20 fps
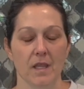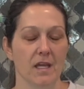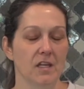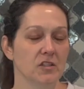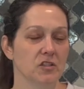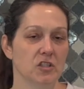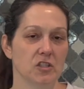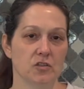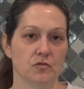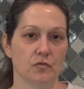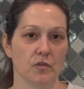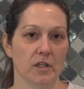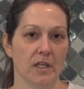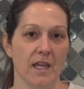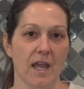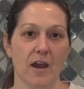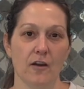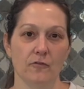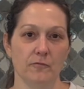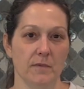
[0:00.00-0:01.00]
it's just really
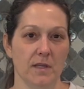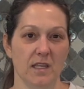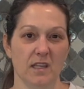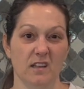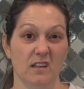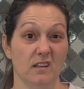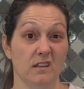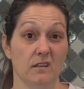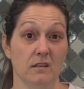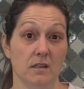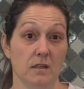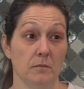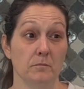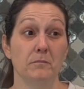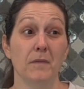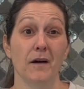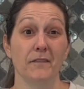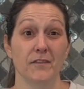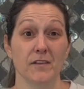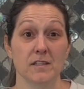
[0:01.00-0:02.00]
however many
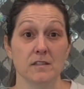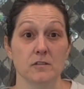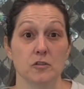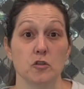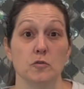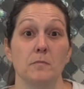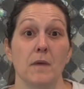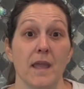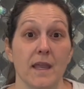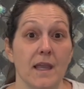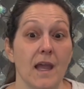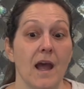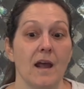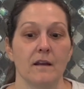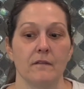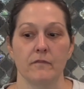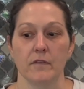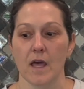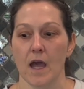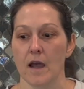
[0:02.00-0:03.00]
muffins you make out
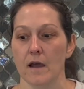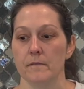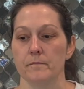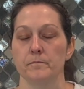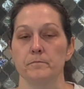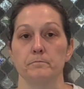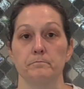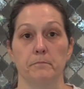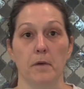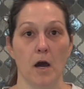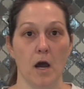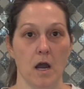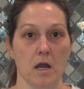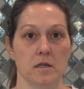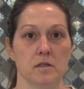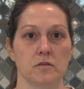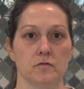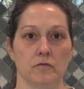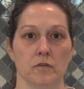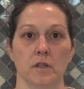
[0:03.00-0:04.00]
of that
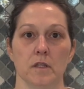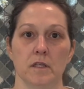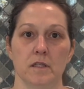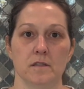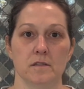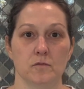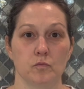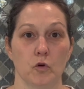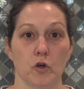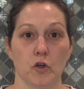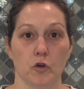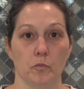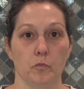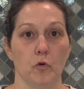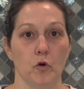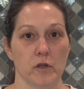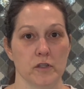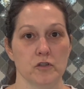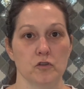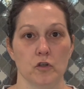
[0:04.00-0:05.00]
box really is where your
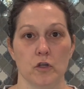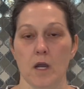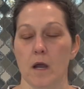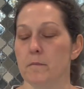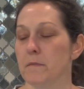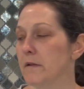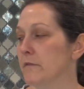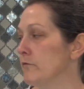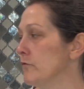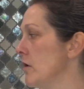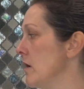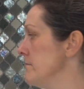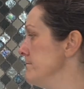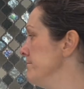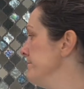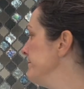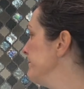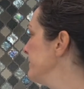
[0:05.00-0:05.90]
points are coming from.